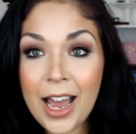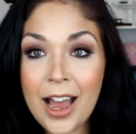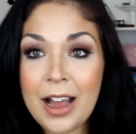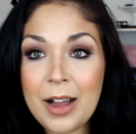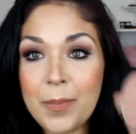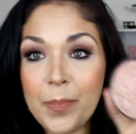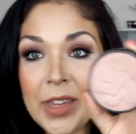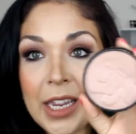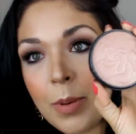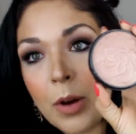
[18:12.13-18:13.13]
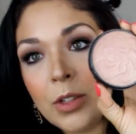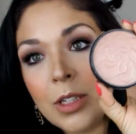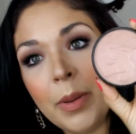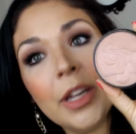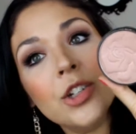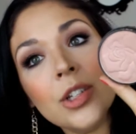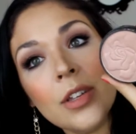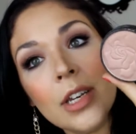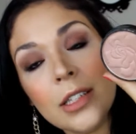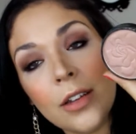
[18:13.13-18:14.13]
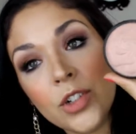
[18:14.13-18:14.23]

Um, posted pictures of this.